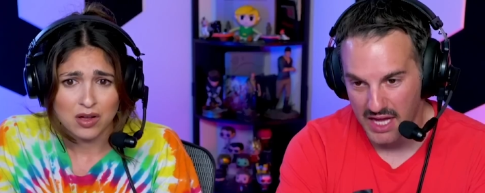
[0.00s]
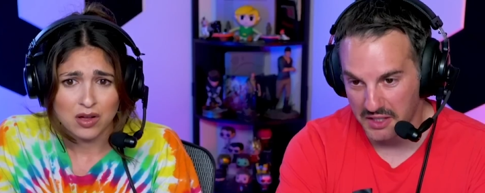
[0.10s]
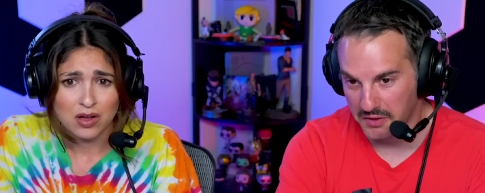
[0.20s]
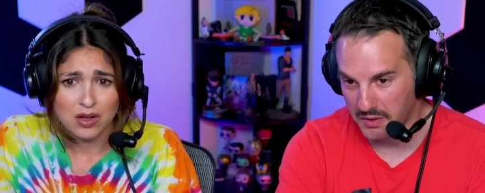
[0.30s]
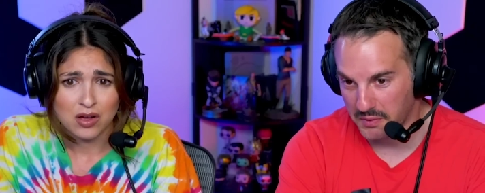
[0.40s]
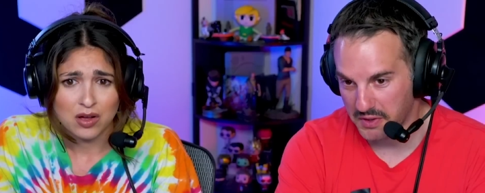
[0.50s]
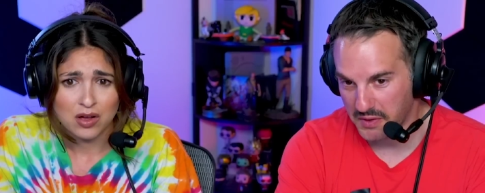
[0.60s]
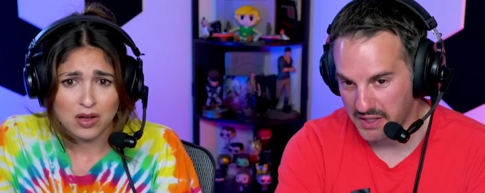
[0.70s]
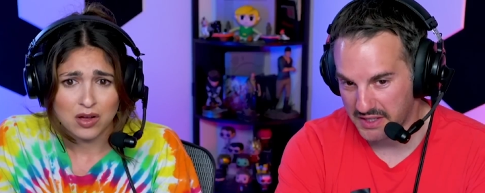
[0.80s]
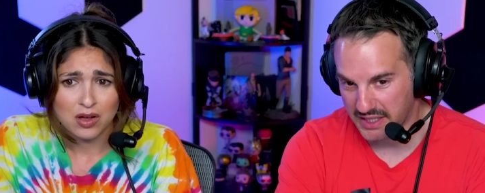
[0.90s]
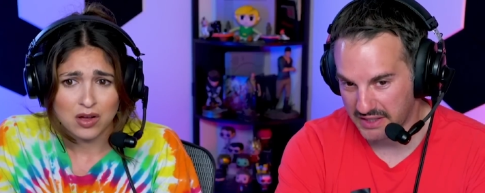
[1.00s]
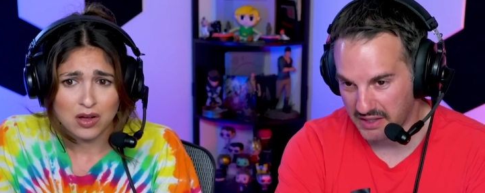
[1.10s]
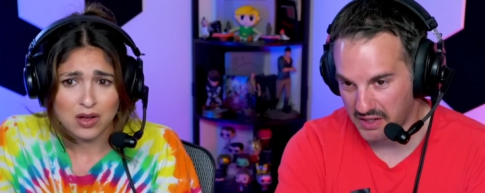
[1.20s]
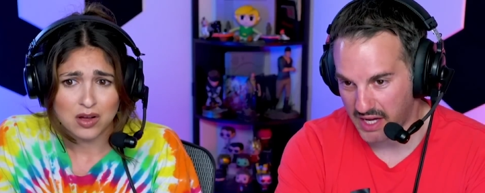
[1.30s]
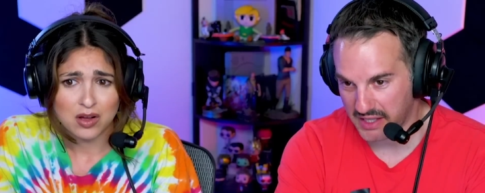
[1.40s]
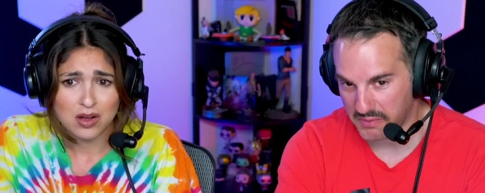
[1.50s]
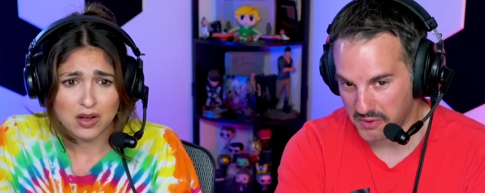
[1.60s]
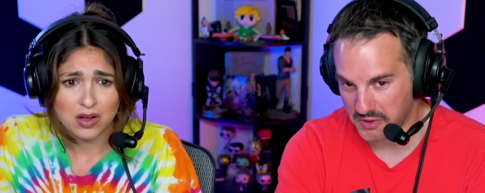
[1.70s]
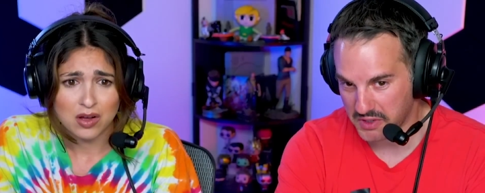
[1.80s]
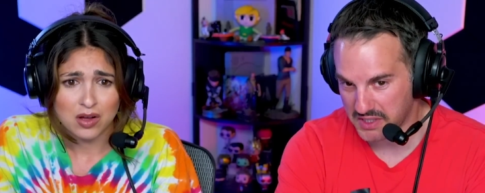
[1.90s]
Speaker 1: I agree with you. I think a lot of them
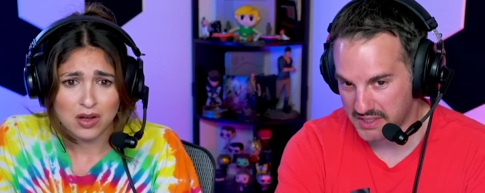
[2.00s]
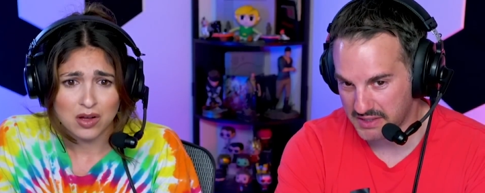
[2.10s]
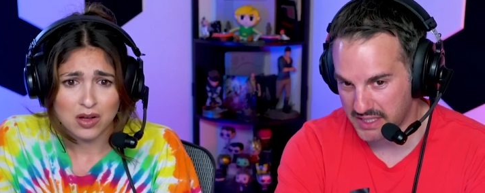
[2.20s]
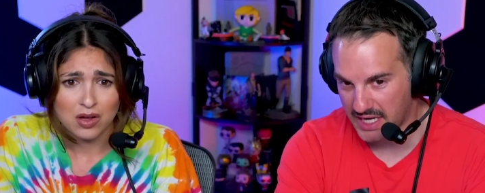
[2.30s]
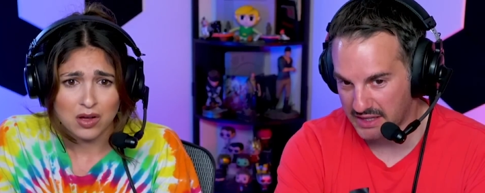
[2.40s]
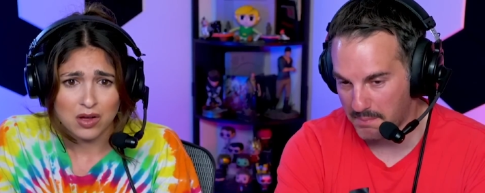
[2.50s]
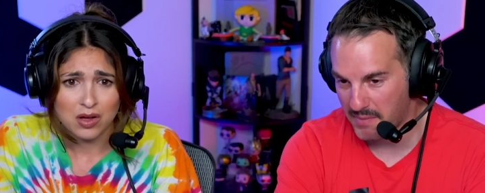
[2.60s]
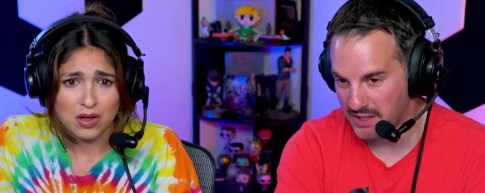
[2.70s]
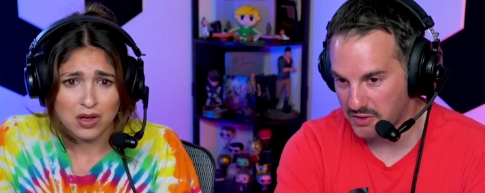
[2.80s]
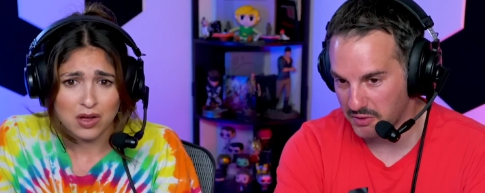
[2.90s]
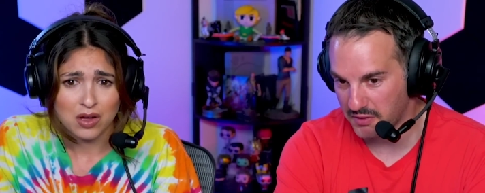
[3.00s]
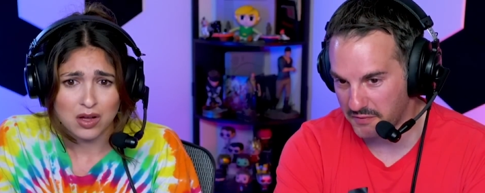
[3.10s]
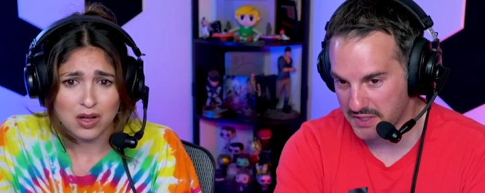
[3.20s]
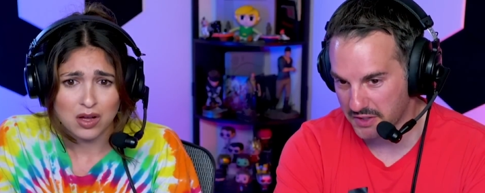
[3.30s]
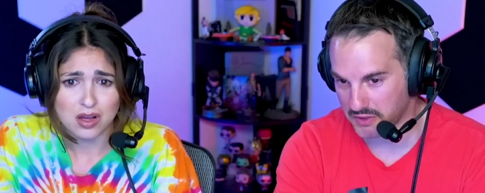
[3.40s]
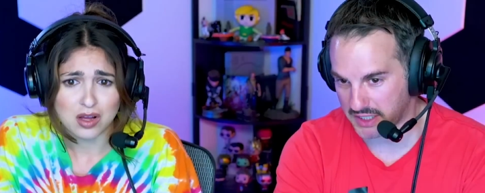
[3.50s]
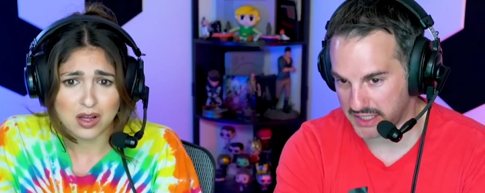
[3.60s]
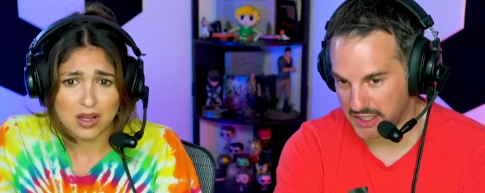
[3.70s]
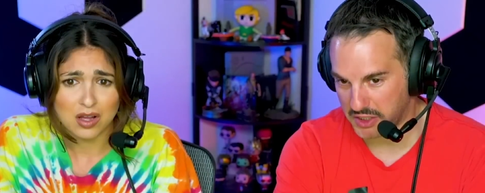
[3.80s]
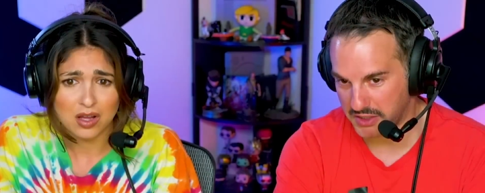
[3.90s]
are in just not the mental or physical
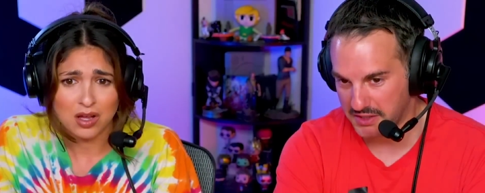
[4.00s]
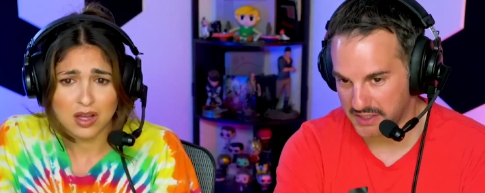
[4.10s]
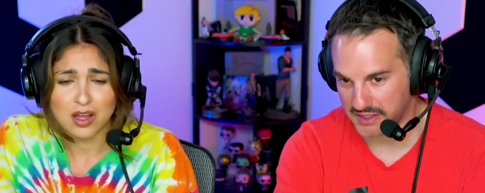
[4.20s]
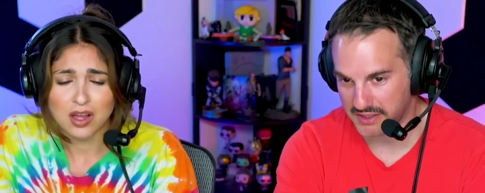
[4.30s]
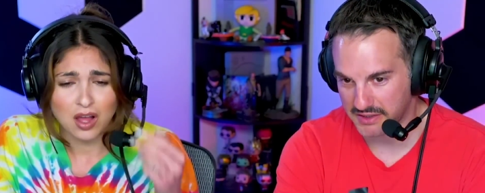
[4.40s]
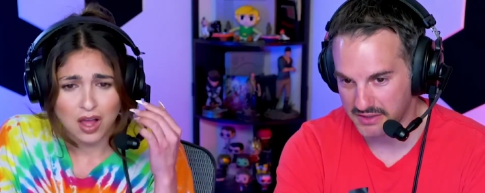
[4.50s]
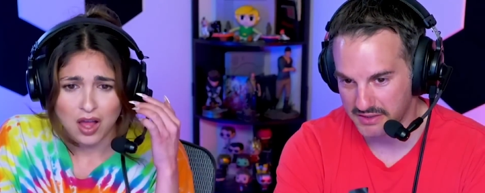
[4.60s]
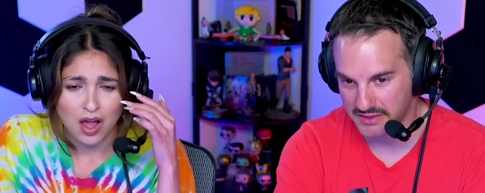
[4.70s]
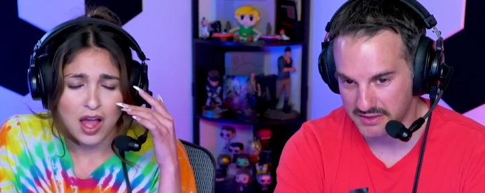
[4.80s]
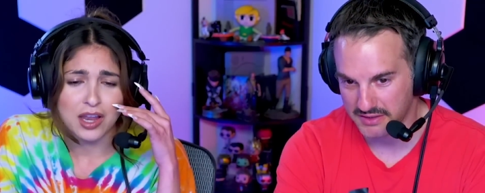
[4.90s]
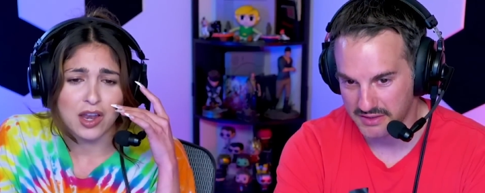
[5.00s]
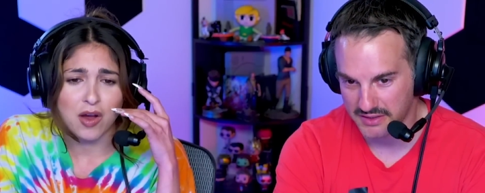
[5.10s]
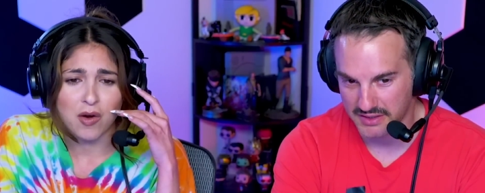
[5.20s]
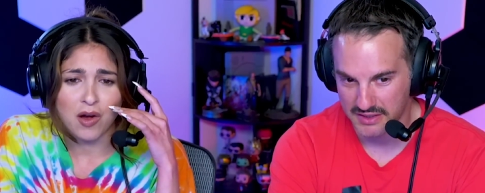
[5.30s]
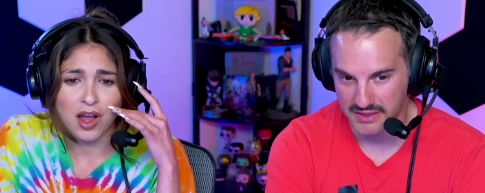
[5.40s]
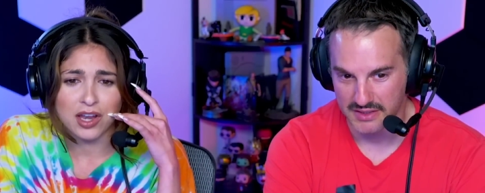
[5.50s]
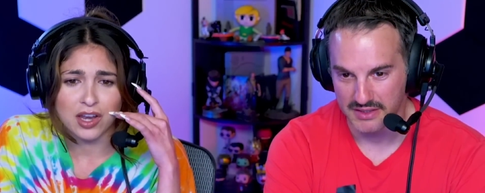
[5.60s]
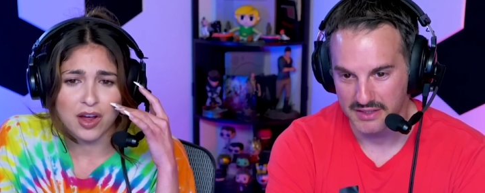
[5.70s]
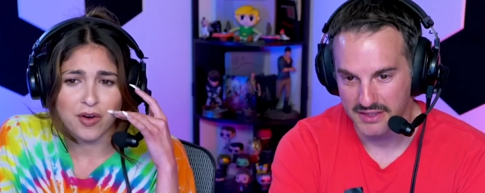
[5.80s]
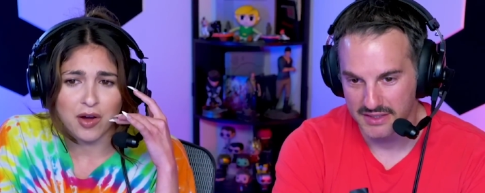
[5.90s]
condition to.
Speaker 2: I know, I
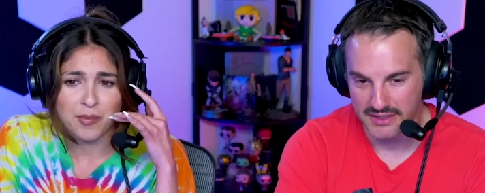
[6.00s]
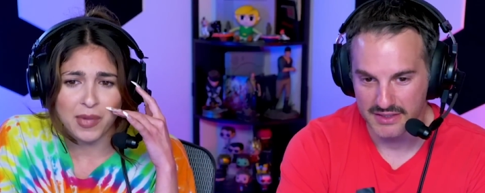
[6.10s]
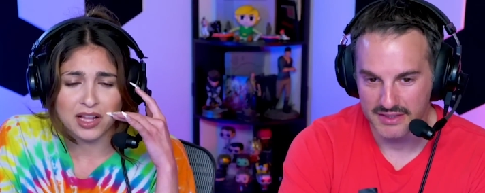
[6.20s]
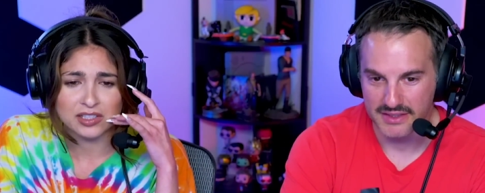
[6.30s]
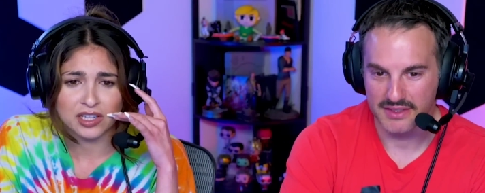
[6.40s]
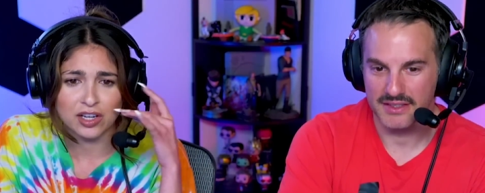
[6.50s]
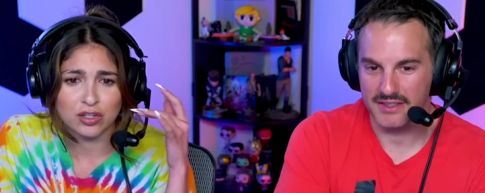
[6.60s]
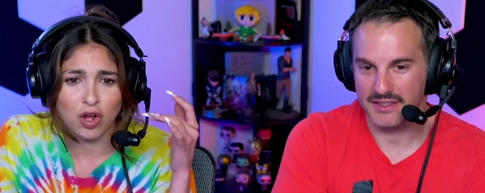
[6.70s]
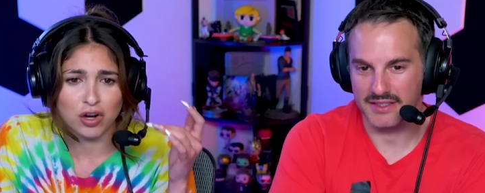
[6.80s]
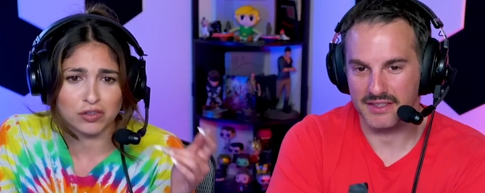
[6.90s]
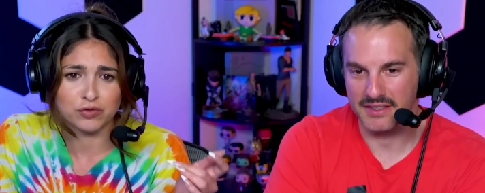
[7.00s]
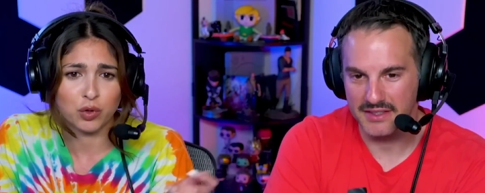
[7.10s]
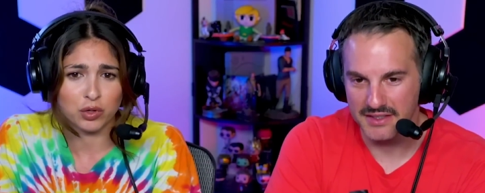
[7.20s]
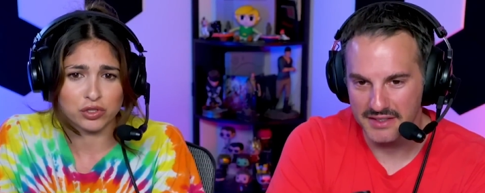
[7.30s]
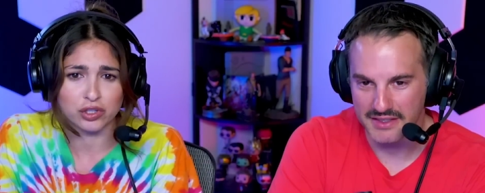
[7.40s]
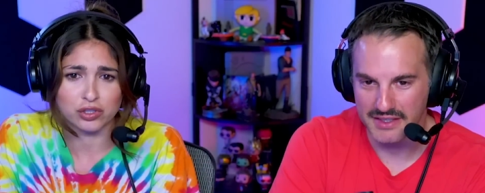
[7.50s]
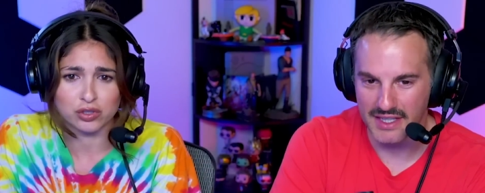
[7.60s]
know. I'm asking a lot of tortured